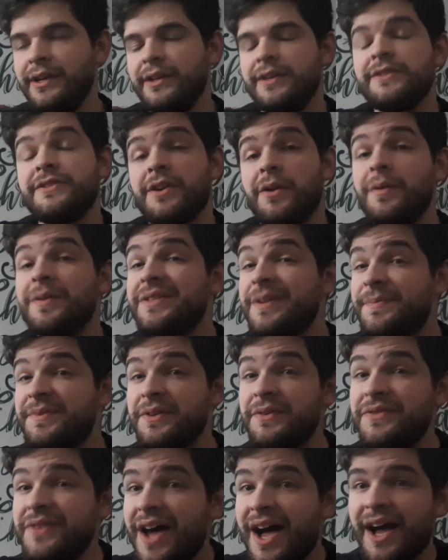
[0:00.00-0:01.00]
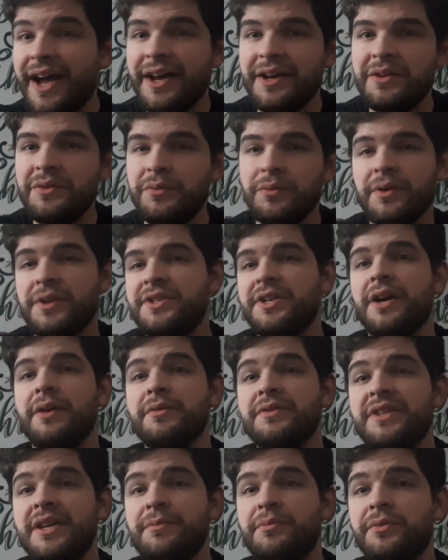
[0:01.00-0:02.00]
Star Wars Episode 9, which I
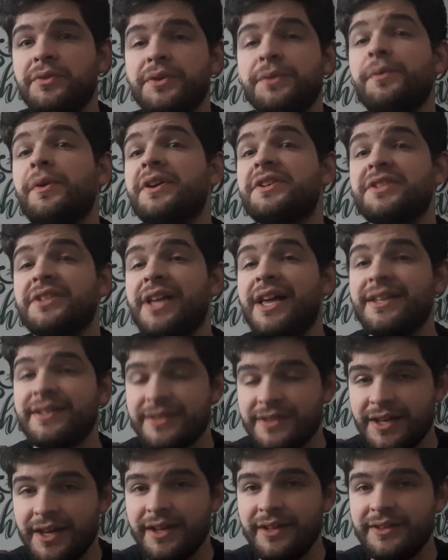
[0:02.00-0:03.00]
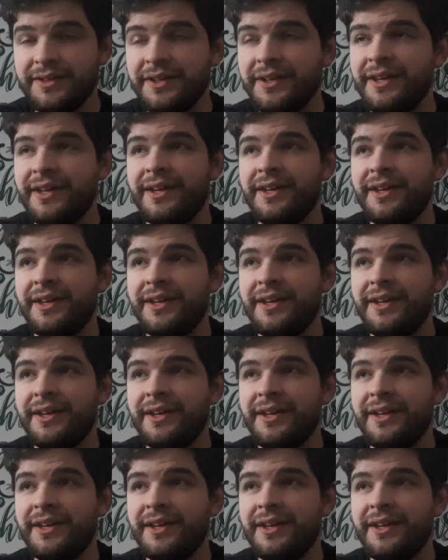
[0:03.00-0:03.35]
was able to watch last night,